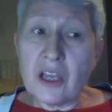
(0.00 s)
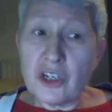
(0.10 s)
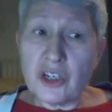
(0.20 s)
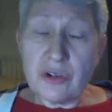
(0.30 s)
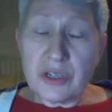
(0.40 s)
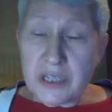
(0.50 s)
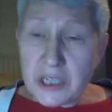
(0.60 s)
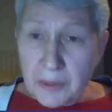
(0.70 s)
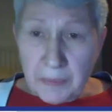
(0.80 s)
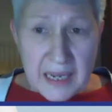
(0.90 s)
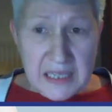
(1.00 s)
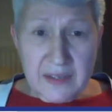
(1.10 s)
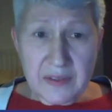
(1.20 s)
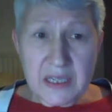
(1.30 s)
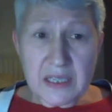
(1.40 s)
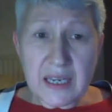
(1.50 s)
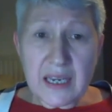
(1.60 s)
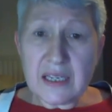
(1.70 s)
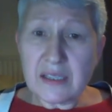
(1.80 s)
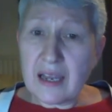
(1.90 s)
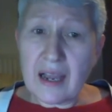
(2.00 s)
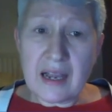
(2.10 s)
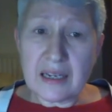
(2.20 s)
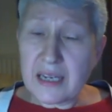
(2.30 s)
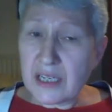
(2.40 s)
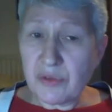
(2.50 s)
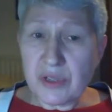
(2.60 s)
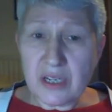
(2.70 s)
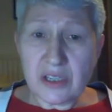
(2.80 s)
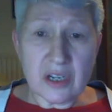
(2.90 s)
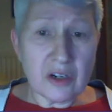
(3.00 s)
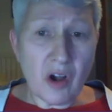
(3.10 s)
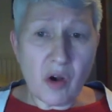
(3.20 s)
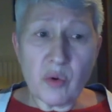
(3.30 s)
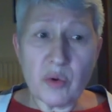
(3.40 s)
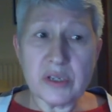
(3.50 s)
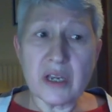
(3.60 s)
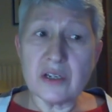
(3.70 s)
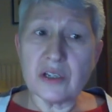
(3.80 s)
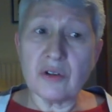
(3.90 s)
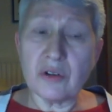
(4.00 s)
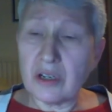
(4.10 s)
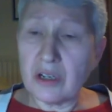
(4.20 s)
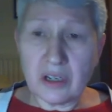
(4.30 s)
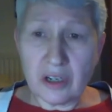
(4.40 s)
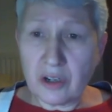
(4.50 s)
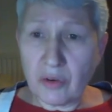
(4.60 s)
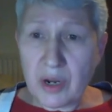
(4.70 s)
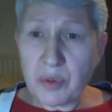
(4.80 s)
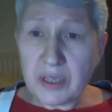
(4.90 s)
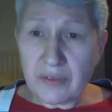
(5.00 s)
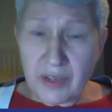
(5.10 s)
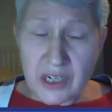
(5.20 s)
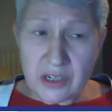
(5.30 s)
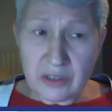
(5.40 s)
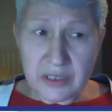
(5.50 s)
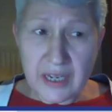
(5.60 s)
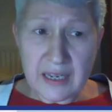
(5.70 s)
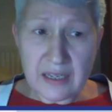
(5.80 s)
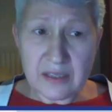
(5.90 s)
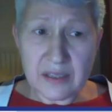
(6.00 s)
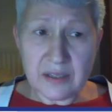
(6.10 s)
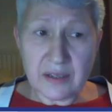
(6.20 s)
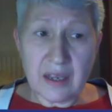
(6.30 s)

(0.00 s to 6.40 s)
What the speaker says: Due to the complexity of the disease, our test results are not always going to agree with conventional tests.